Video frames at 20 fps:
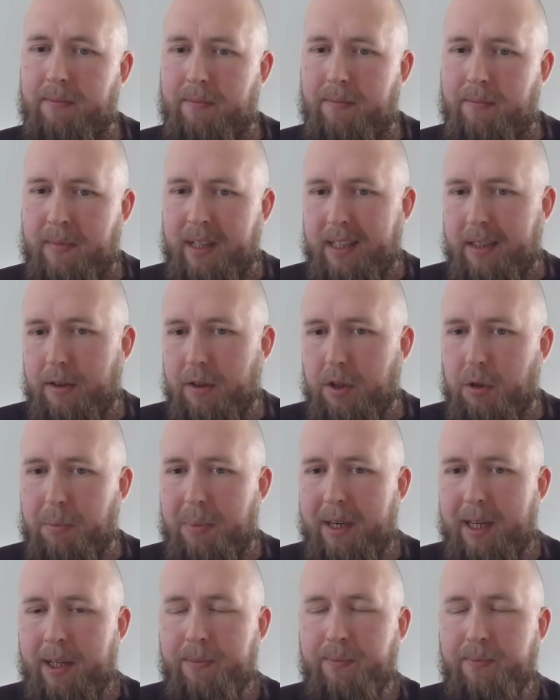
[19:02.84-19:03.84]
needed to
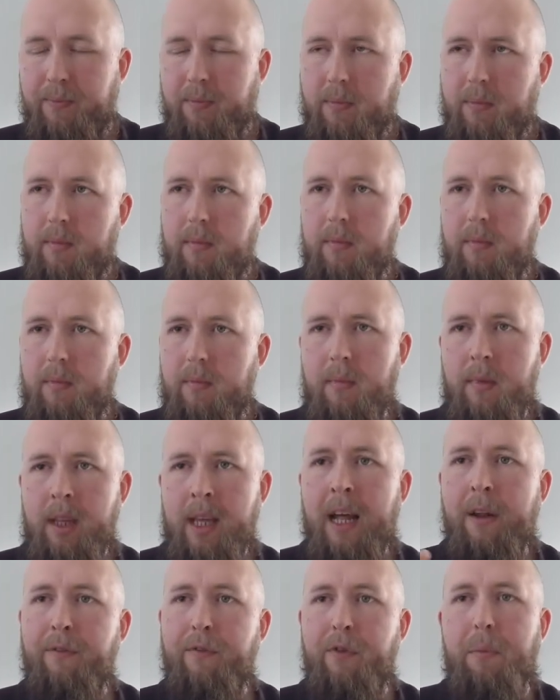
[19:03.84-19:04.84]
be.
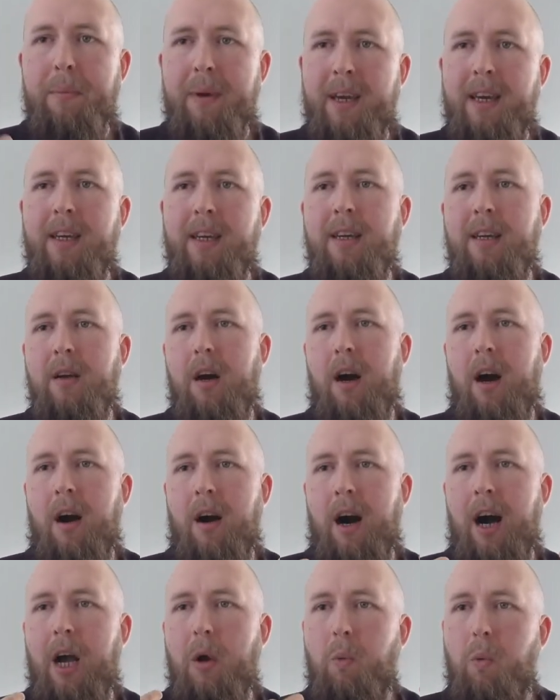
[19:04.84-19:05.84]
And for me,
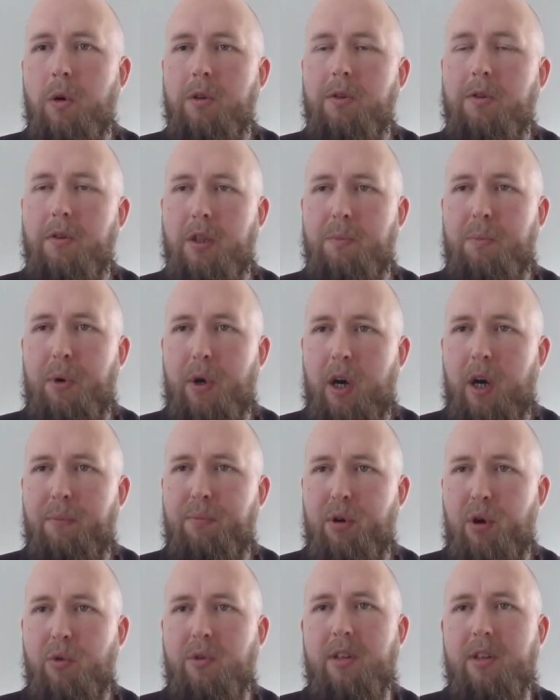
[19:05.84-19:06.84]
I wanted to put a
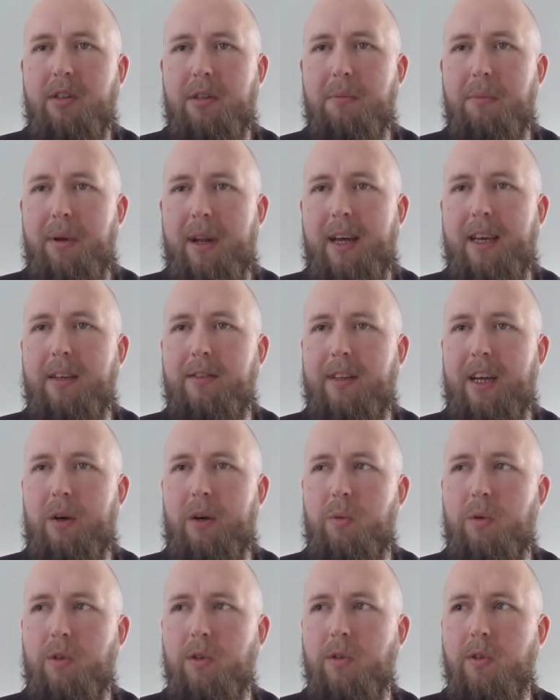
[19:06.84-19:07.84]
process in place that
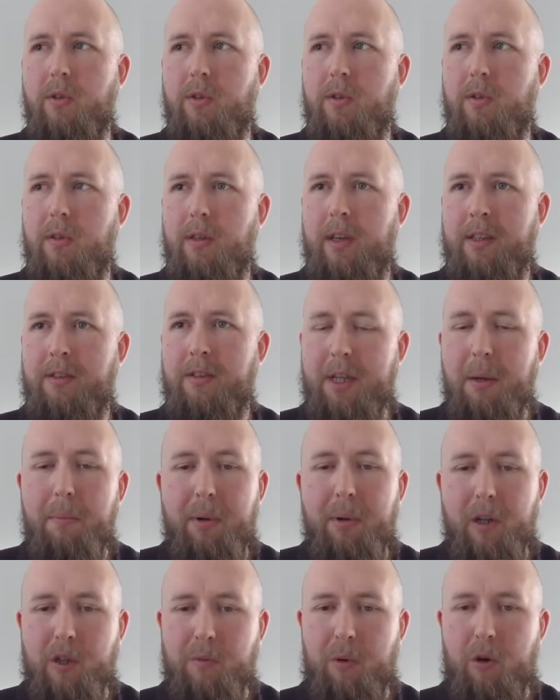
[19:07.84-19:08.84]
was as
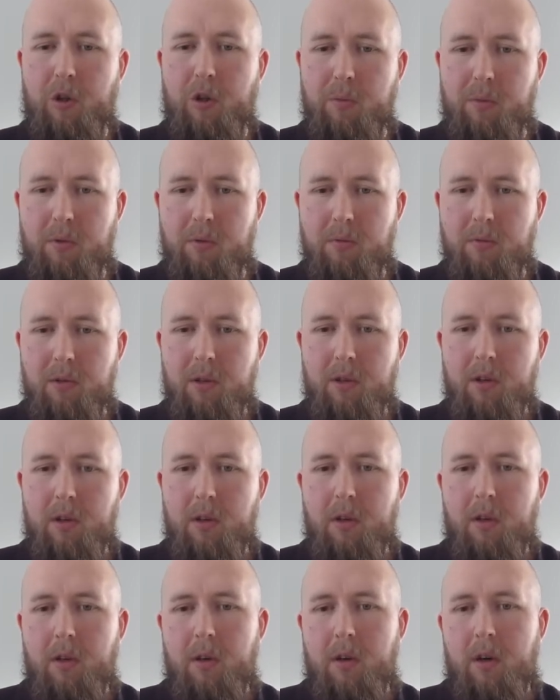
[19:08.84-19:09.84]
simple as possible.
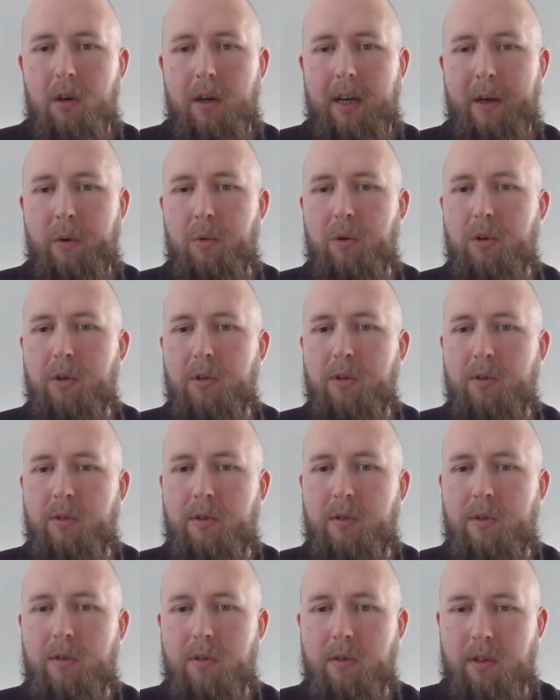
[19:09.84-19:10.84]
It
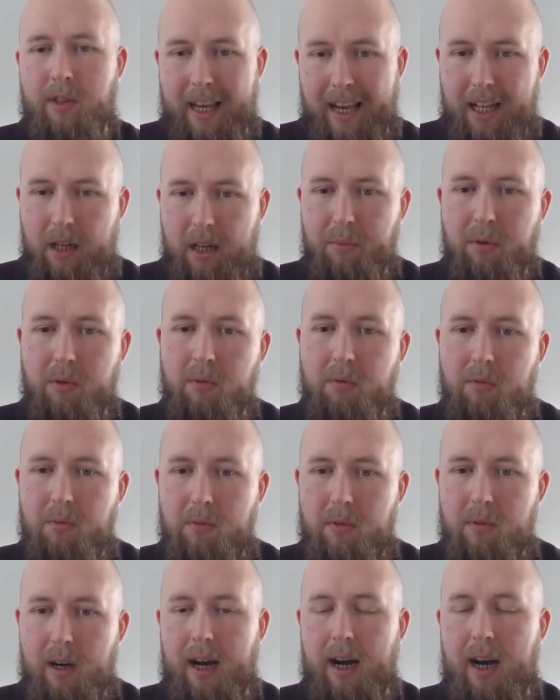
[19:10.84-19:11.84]
was scalable,
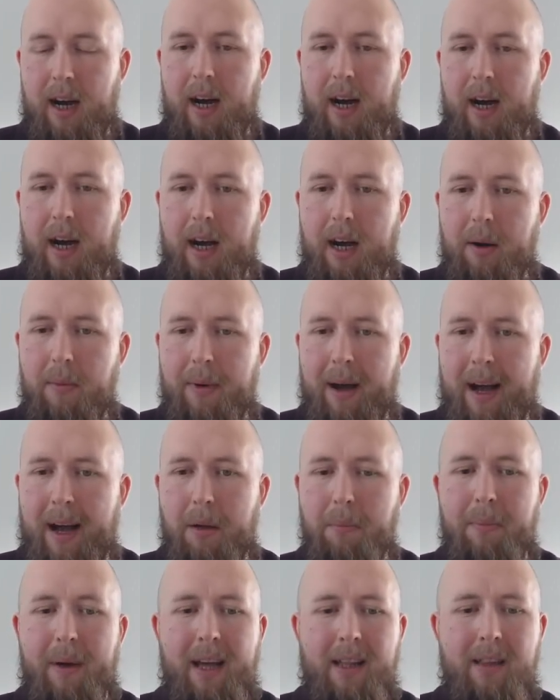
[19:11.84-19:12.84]
and
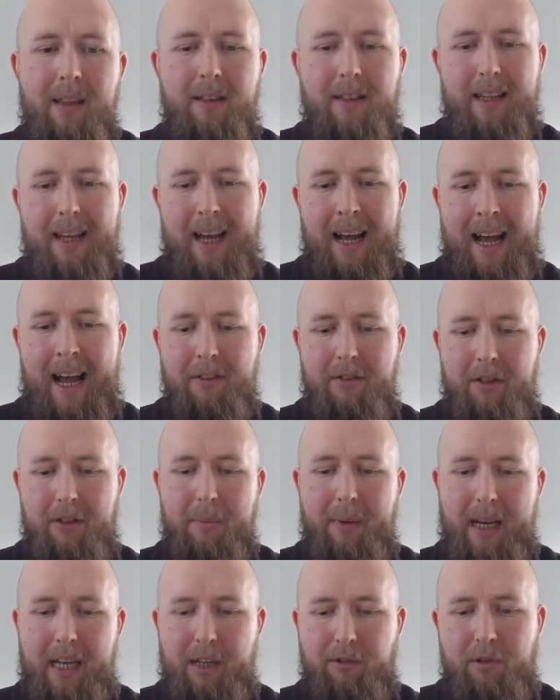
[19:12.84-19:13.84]
it meant as the
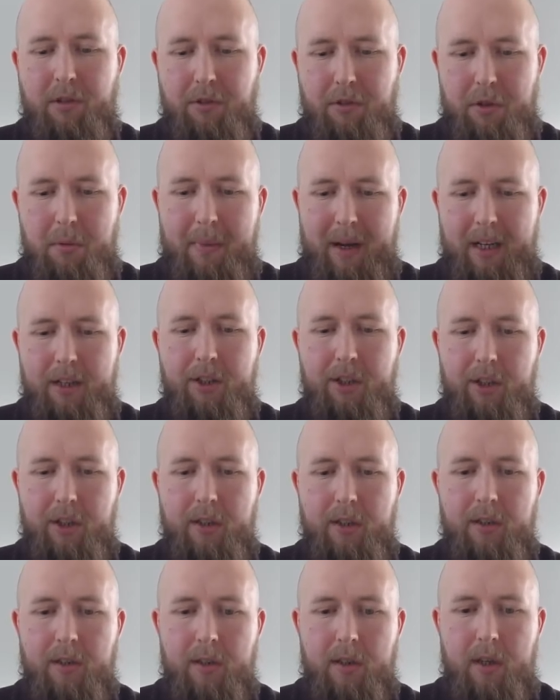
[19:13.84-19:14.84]
major incident
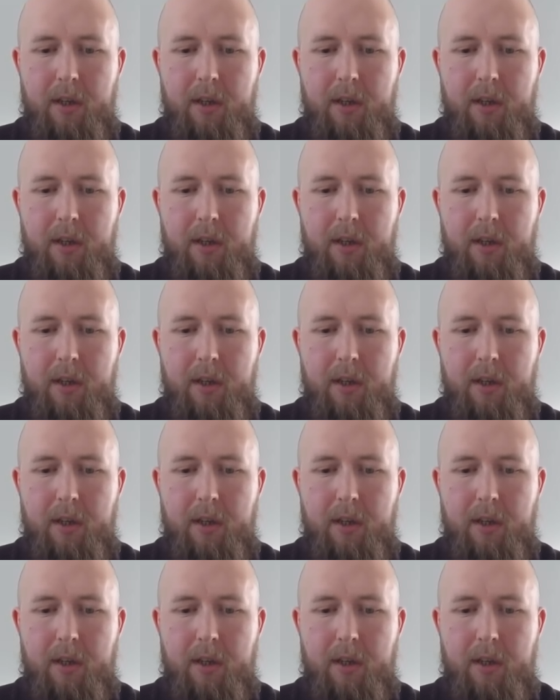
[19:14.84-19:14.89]
manager,